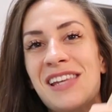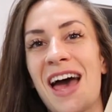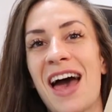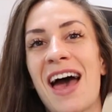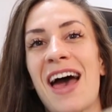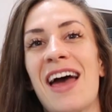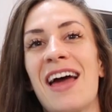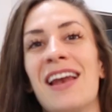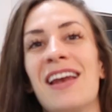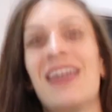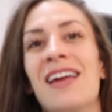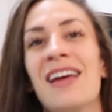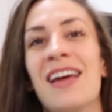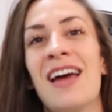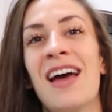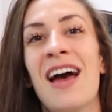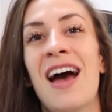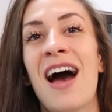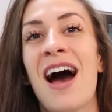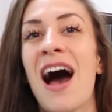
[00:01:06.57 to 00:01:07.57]
said,
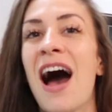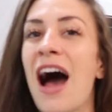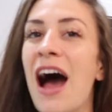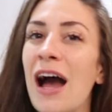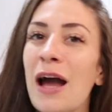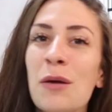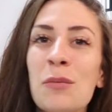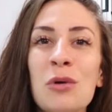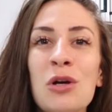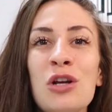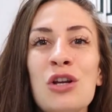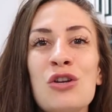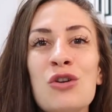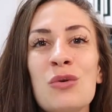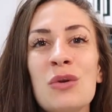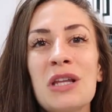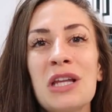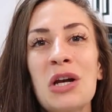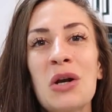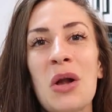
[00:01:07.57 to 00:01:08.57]
I'm gonna
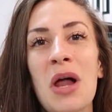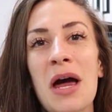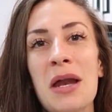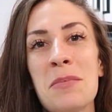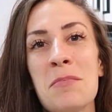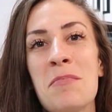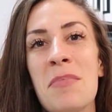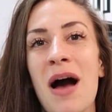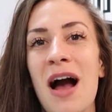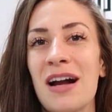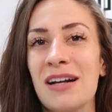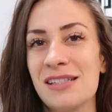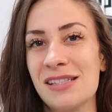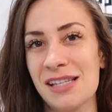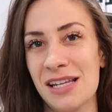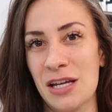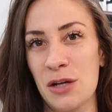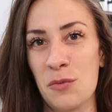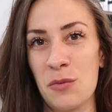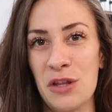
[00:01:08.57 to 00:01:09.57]
do a little
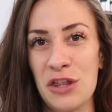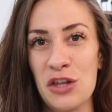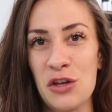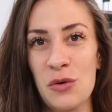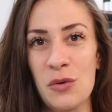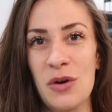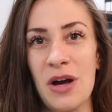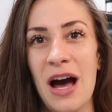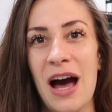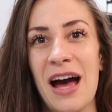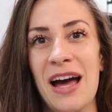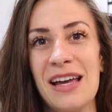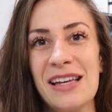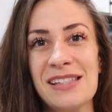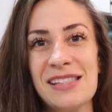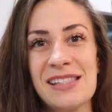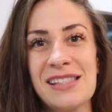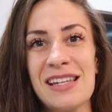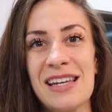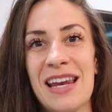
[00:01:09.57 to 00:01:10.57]
unboxing with you
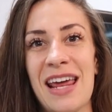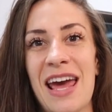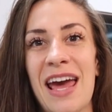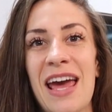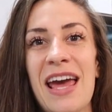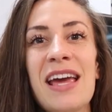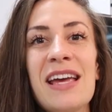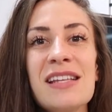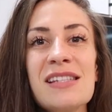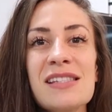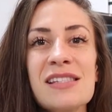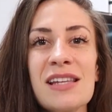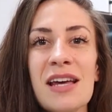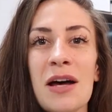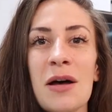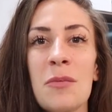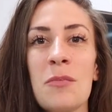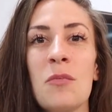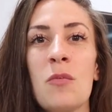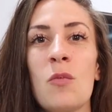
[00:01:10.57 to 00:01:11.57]
guys today.
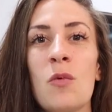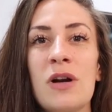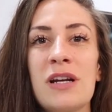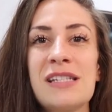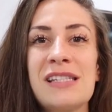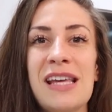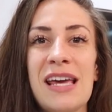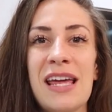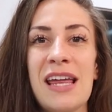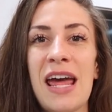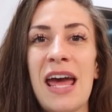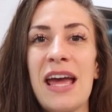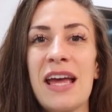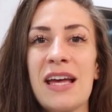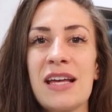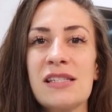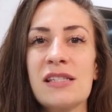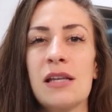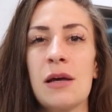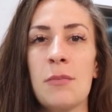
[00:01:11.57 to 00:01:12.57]
Some, what is it?
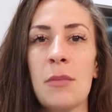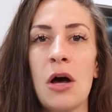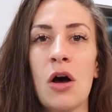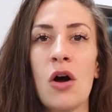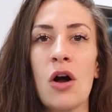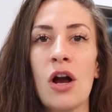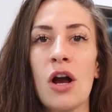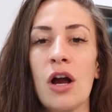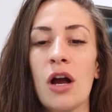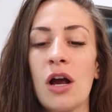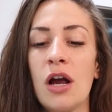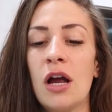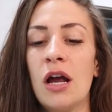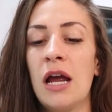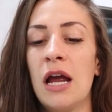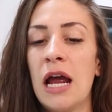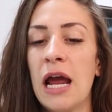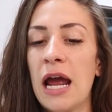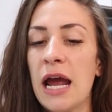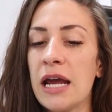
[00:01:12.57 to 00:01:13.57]
ASMR
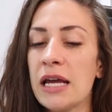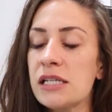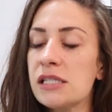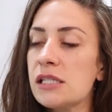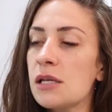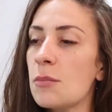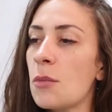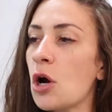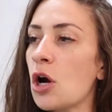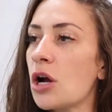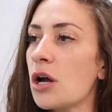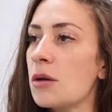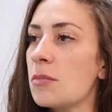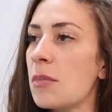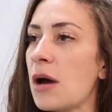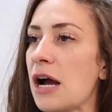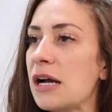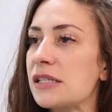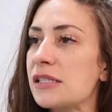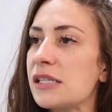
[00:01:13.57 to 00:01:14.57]

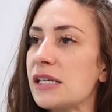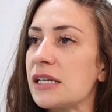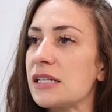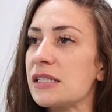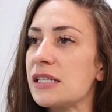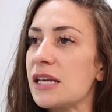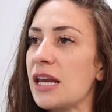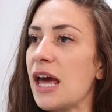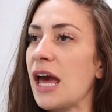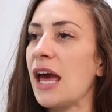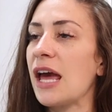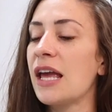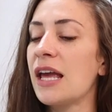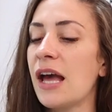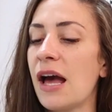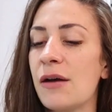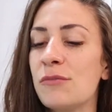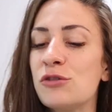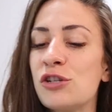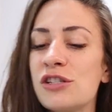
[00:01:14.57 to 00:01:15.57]
unboxing
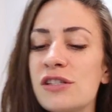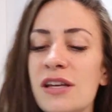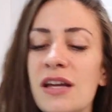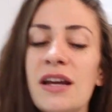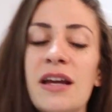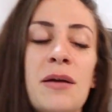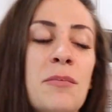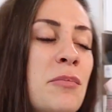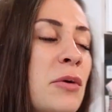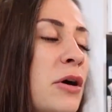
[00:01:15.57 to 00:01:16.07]
today. I'm just kidding,